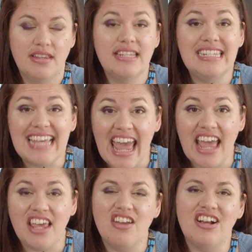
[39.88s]

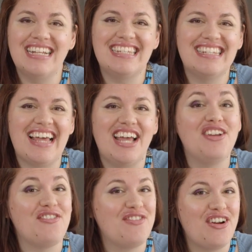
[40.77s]
Today, you're going to design
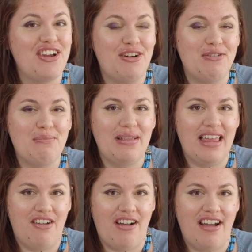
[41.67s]
your very own
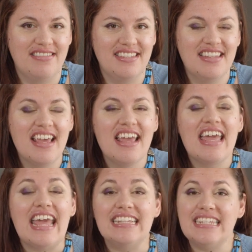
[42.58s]
playground,
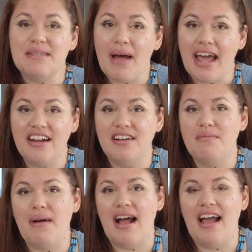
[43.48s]

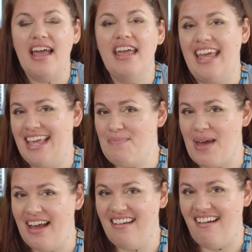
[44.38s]
inspired by Iggy
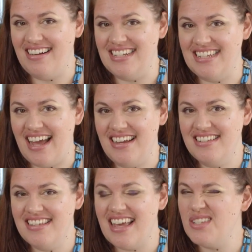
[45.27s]
Peck
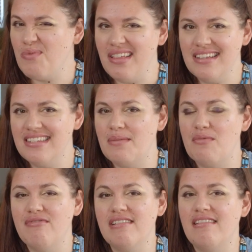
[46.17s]
Architect, as well as
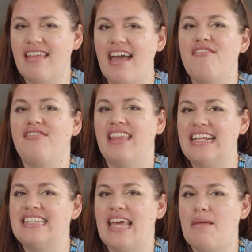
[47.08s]
some real-life
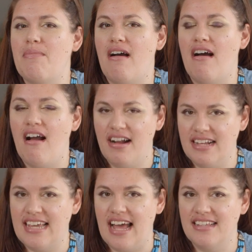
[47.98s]
landscape
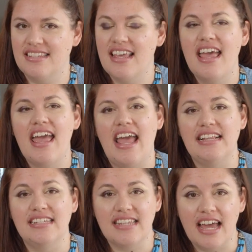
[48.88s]
architects
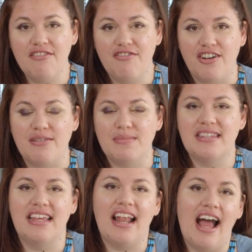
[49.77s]
and design firms
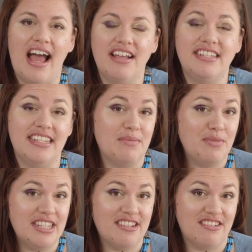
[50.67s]
that I did some
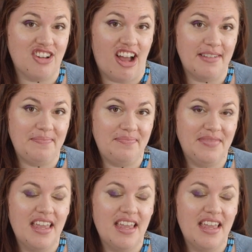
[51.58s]
research on.